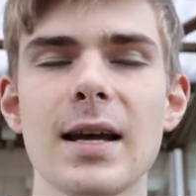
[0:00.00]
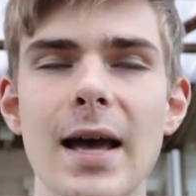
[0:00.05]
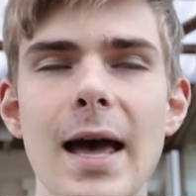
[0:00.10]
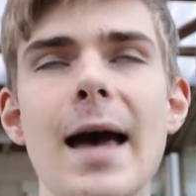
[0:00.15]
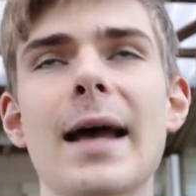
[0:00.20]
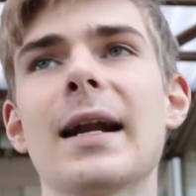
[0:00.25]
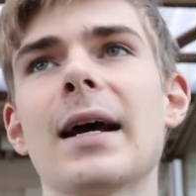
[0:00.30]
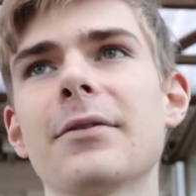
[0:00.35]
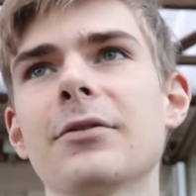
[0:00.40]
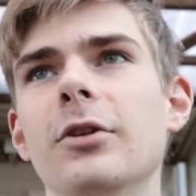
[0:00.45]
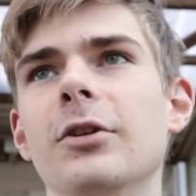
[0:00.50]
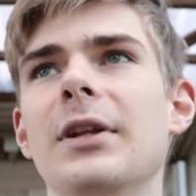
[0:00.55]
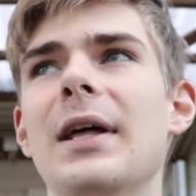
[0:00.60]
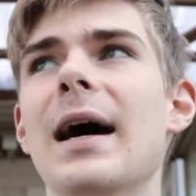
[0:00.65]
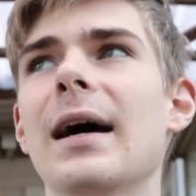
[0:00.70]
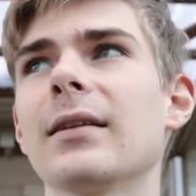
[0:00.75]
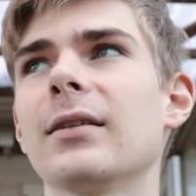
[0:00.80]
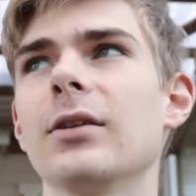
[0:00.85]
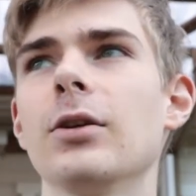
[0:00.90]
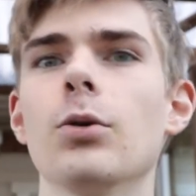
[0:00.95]
And after
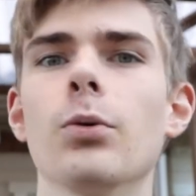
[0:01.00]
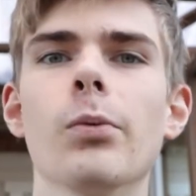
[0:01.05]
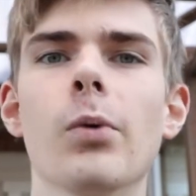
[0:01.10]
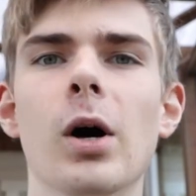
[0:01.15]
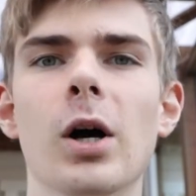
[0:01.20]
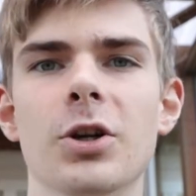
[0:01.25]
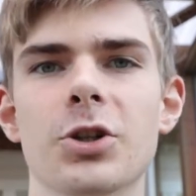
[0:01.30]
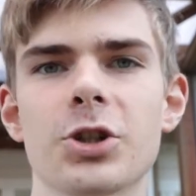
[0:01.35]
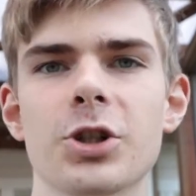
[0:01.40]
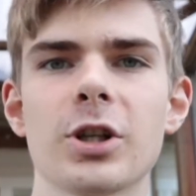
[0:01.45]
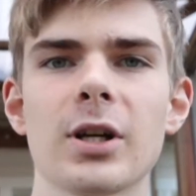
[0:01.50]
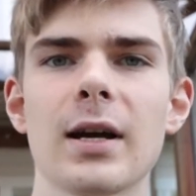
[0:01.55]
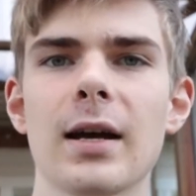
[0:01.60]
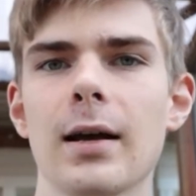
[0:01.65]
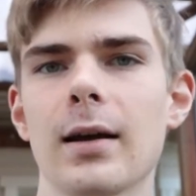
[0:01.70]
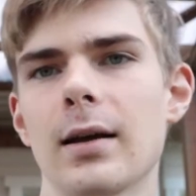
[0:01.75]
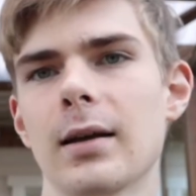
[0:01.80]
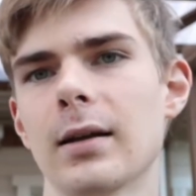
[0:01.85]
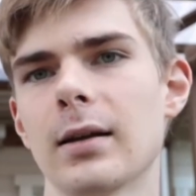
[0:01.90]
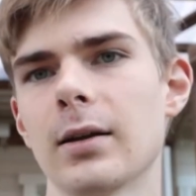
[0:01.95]
that, you wash
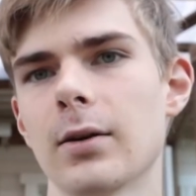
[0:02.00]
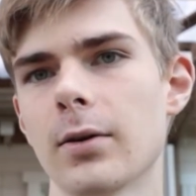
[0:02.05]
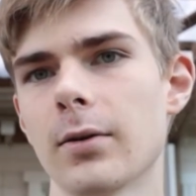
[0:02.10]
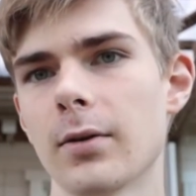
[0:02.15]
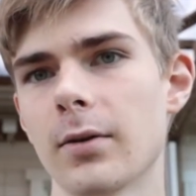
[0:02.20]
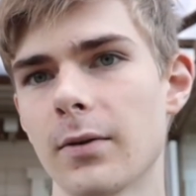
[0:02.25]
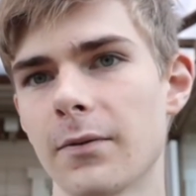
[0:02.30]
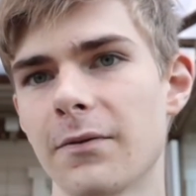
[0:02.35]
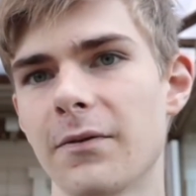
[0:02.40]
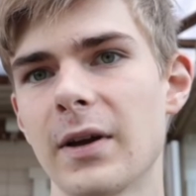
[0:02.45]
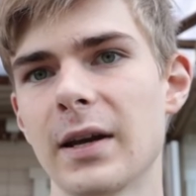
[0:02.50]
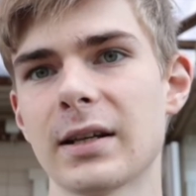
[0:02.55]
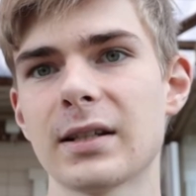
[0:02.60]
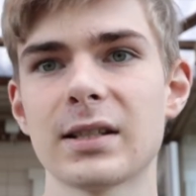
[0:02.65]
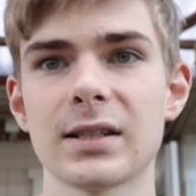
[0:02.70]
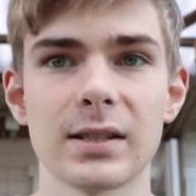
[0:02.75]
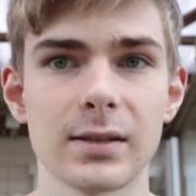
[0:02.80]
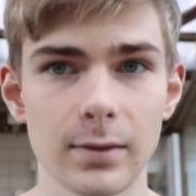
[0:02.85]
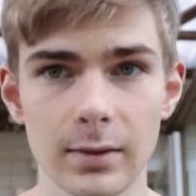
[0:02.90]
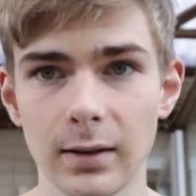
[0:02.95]
and
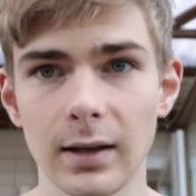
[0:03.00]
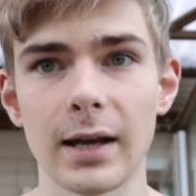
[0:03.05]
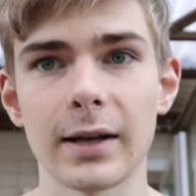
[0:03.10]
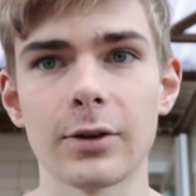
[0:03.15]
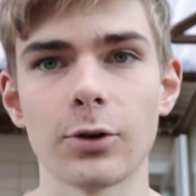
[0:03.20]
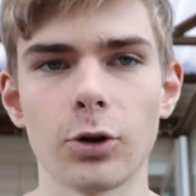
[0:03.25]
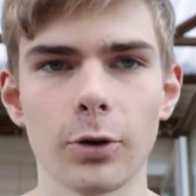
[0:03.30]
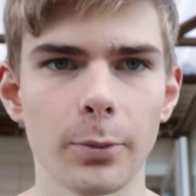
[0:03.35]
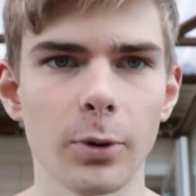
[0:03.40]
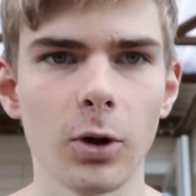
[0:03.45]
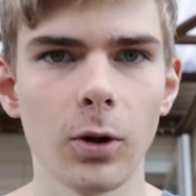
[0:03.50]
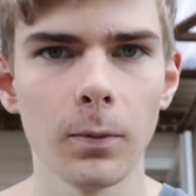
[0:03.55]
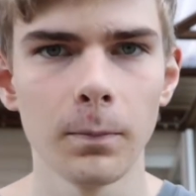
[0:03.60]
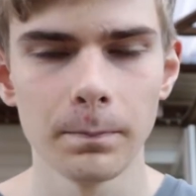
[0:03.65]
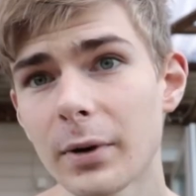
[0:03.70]
fix like normal.